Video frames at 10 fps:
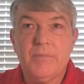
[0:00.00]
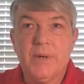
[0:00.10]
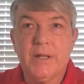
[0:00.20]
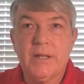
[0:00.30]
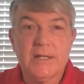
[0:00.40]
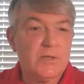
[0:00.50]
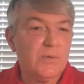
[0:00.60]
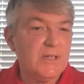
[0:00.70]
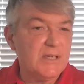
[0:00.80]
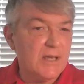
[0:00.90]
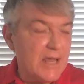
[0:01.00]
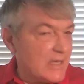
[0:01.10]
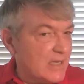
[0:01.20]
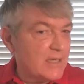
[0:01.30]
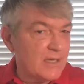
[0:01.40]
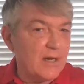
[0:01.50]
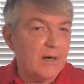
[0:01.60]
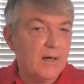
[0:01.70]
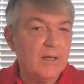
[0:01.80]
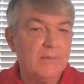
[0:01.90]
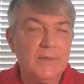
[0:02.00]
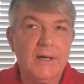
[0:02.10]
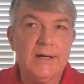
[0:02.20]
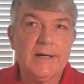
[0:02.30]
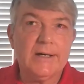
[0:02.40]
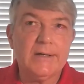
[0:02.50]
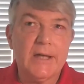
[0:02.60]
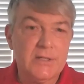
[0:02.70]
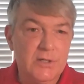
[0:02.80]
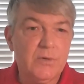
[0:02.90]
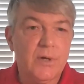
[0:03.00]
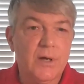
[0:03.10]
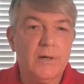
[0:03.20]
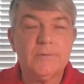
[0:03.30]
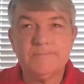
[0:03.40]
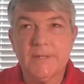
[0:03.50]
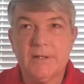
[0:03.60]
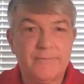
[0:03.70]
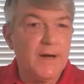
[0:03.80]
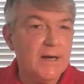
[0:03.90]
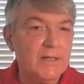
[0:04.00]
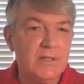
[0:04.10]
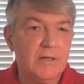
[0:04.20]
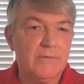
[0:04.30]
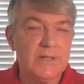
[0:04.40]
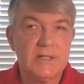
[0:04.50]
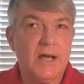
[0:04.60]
But that's what's necessary, as you know, fire service.